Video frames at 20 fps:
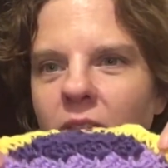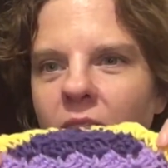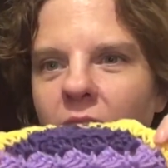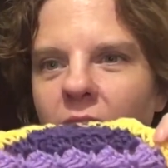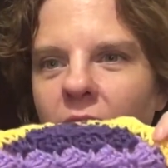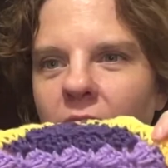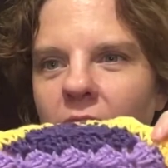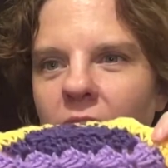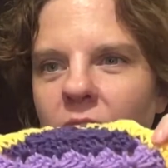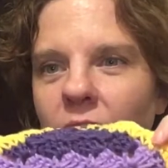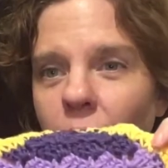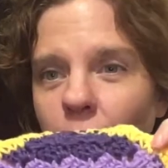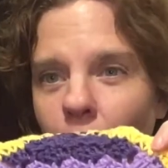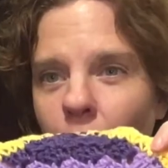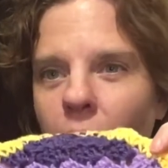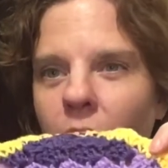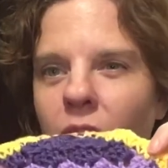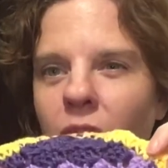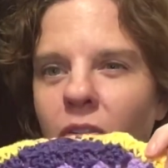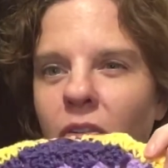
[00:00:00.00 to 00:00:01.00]
and this is
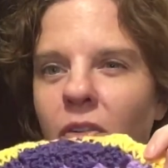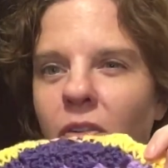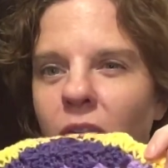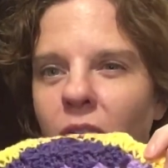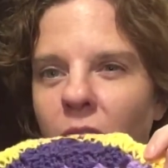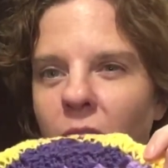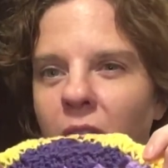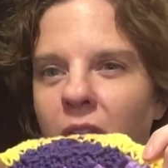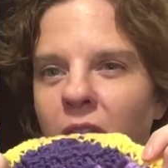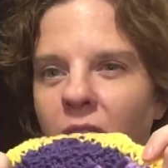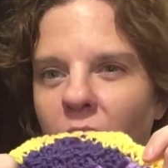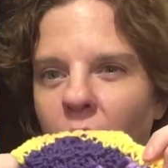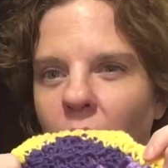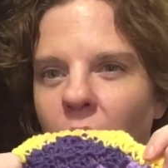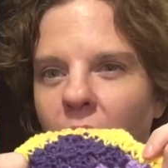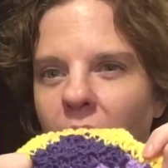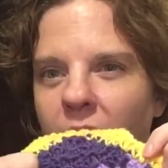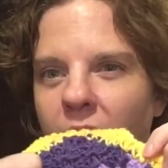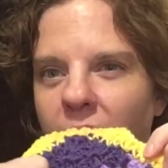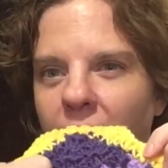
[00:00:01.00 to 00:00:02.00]
1, 2, 3,
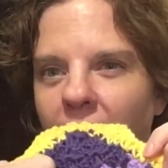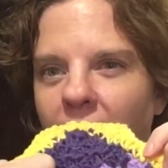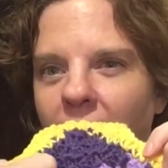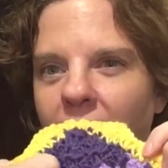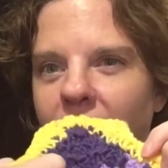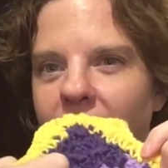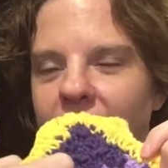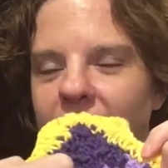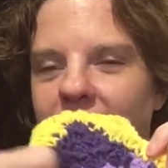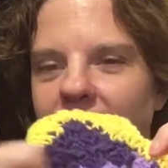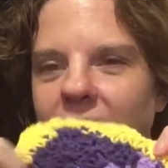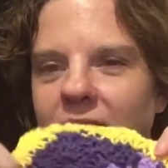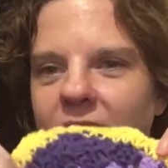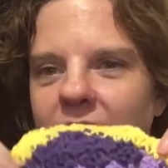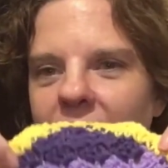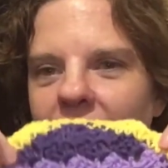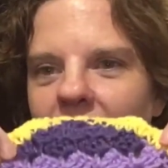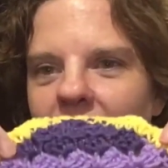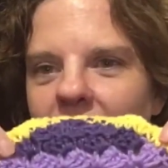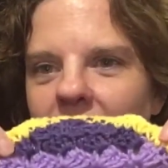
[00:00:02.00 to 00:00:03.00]
4, 5, 6.
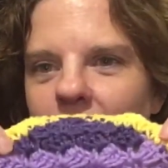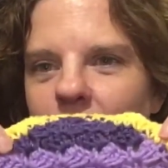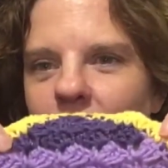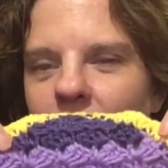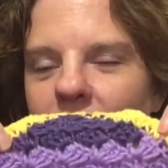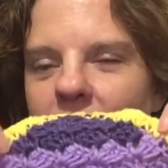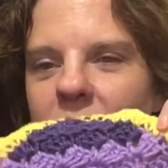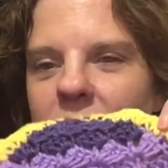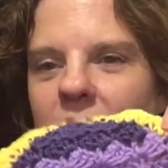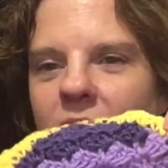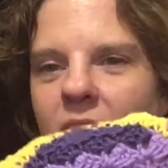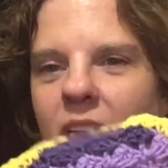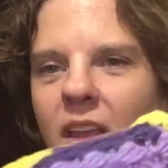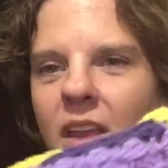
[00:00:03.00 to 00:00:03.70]
See how that works?